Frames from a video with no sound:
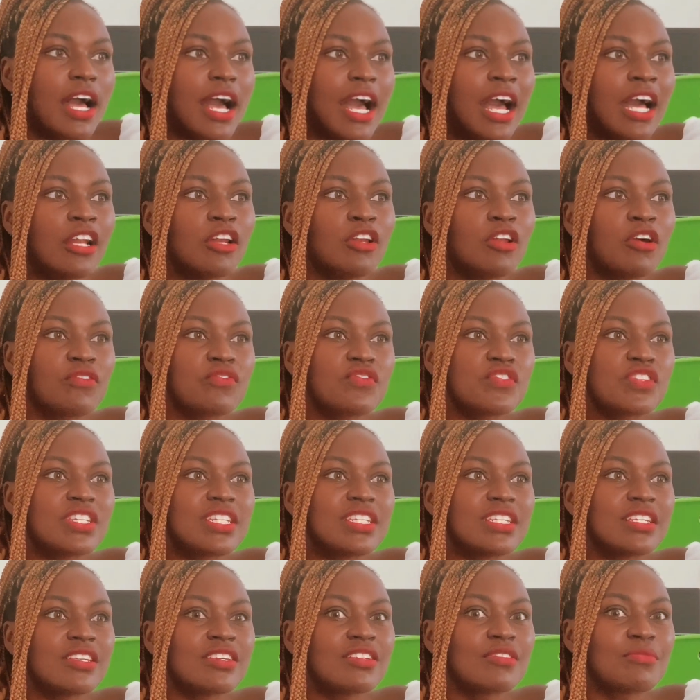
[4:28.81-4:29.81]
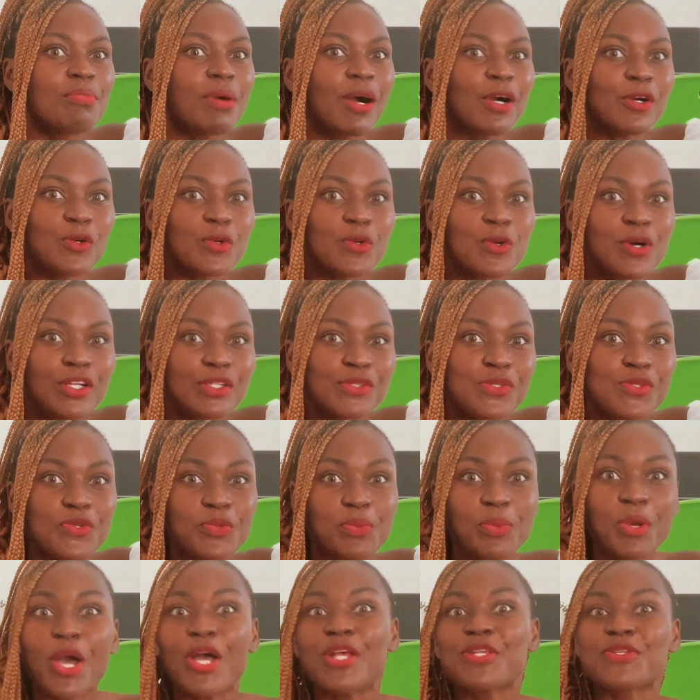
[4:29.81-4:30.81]
I loved the banko and
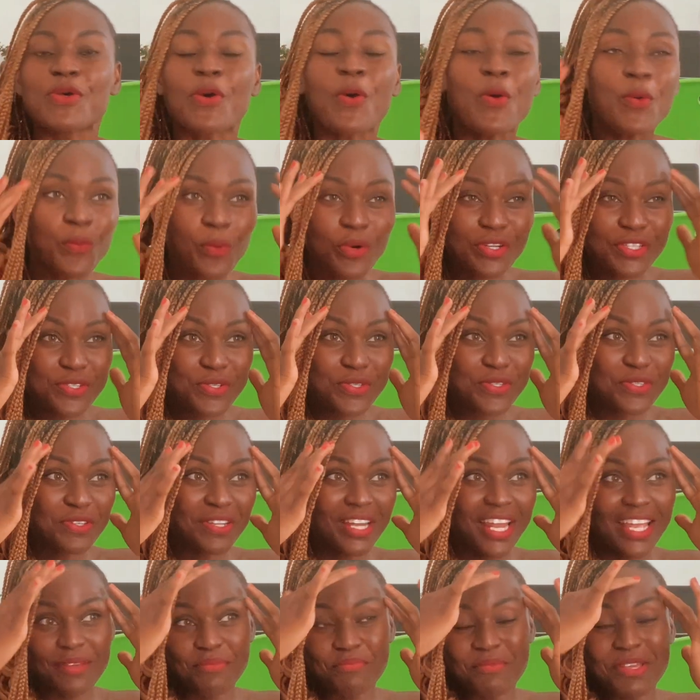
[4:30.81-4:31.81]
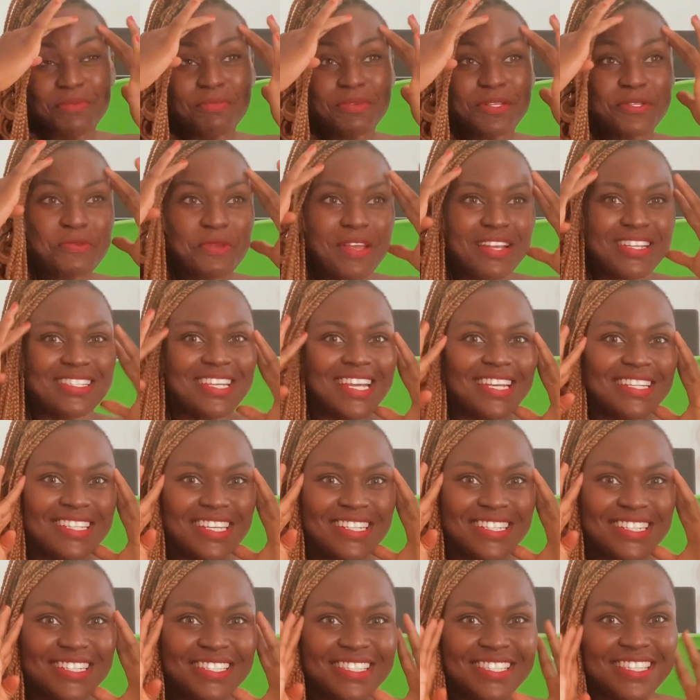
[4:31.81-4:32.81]
soup. So what used to like make me so
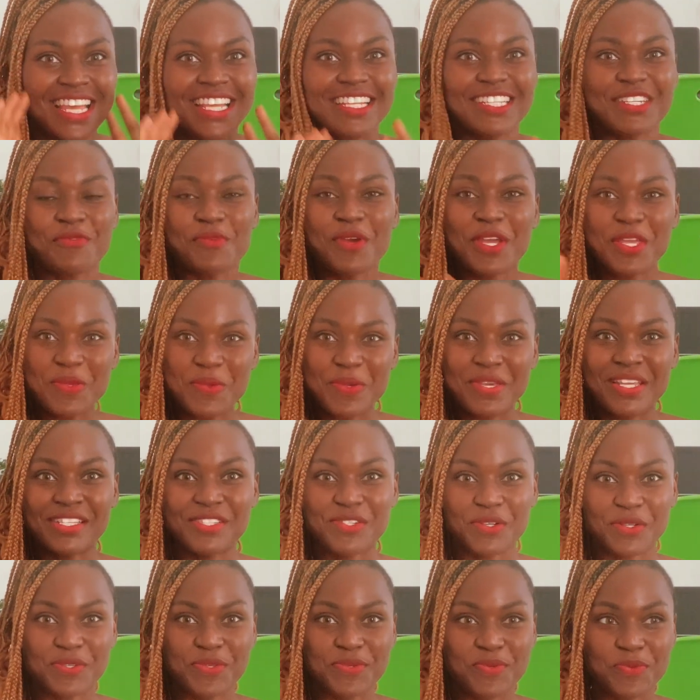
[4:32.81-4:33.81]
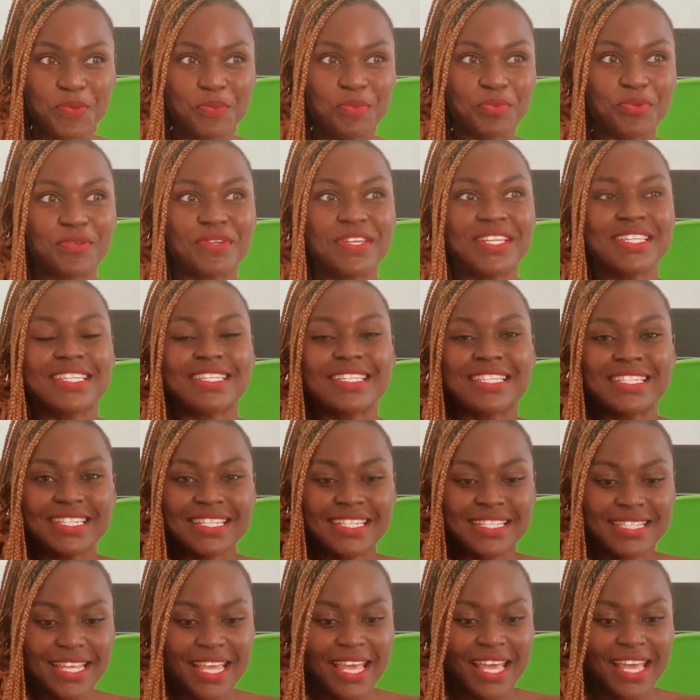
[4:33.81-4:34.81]
excited is like the way you eat your soup. You eat it in
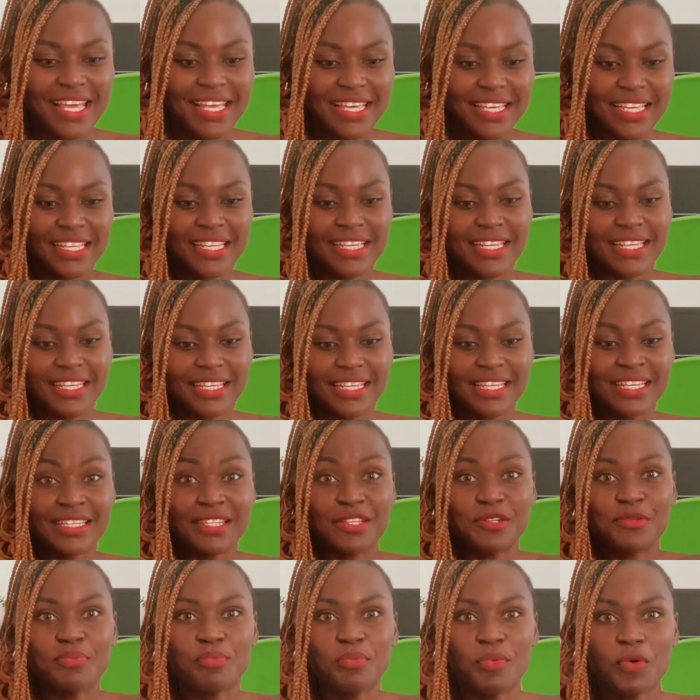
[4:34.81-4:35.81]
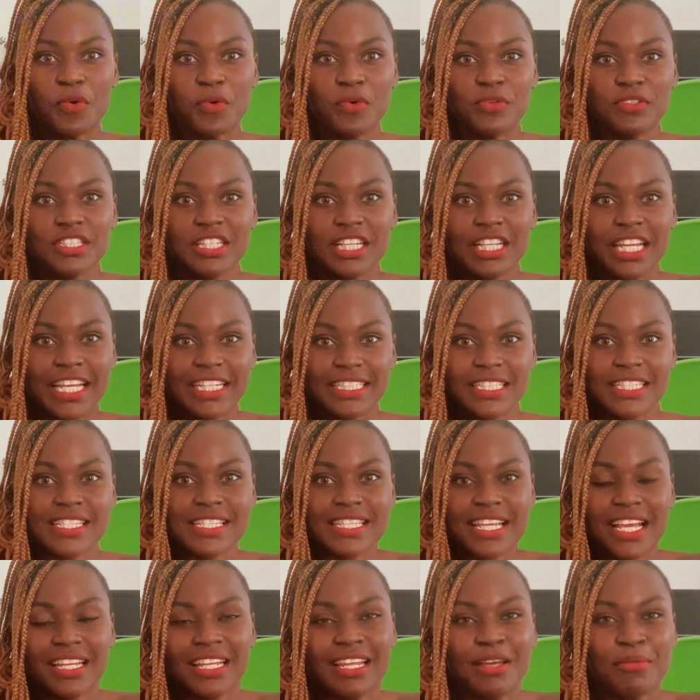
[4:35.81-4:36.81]
this earthen bowl, like this
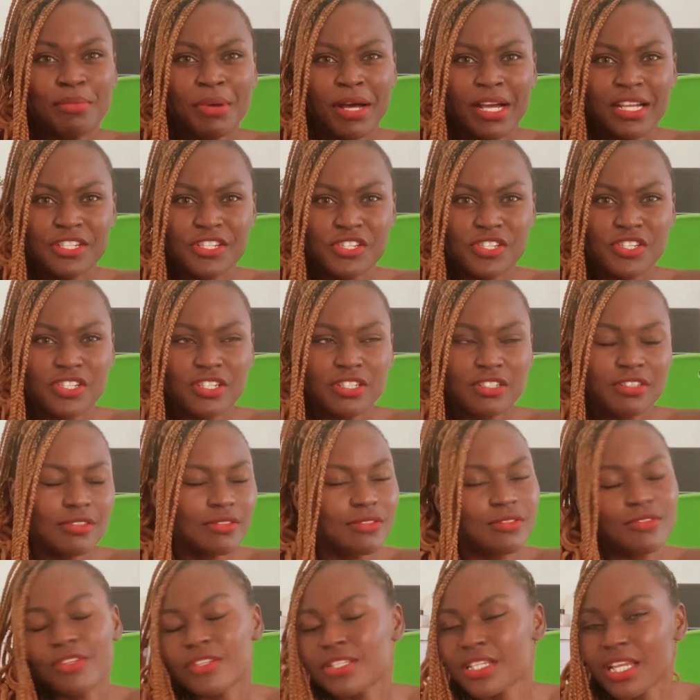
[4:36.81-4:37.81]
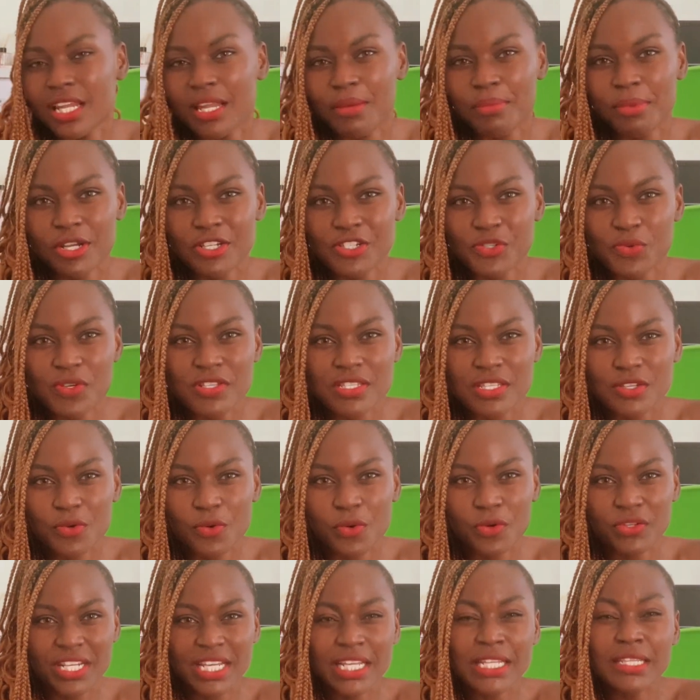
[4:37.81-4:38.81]
calabash, not calabash, what is it
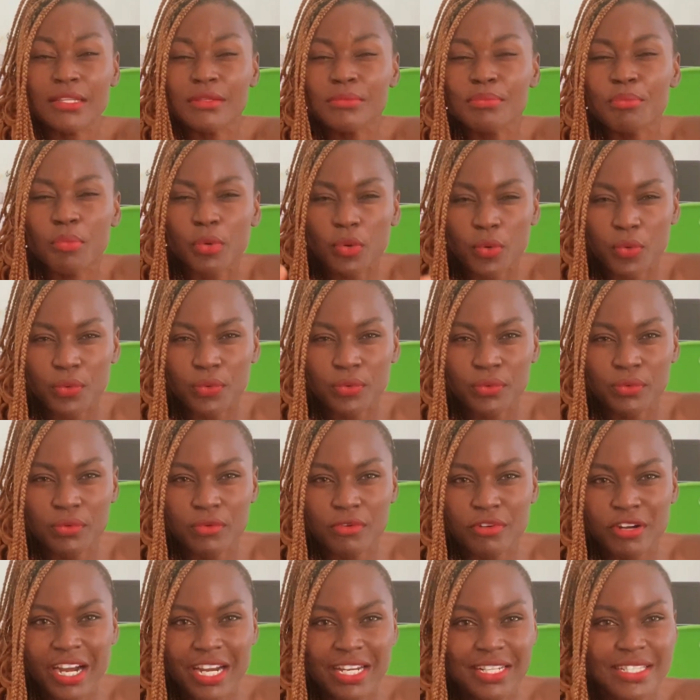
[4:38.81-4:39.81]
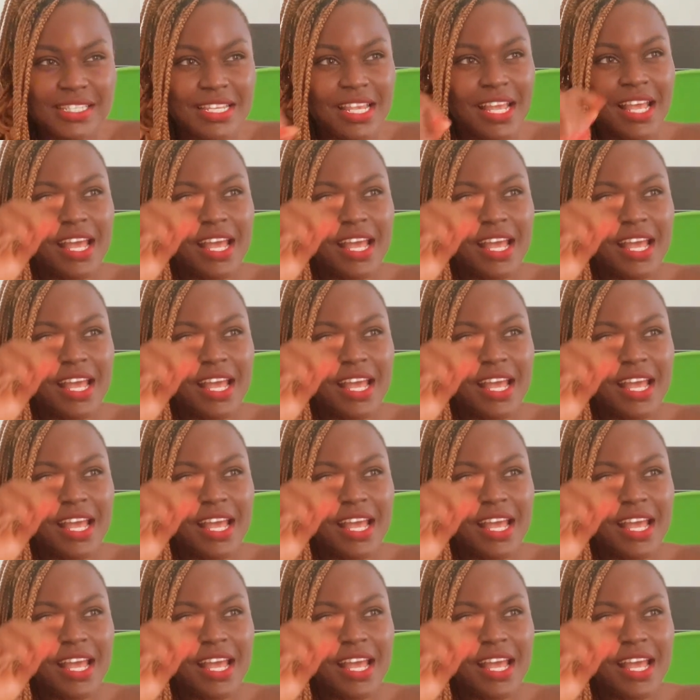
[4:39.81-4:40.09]
called, earthen bowl, right?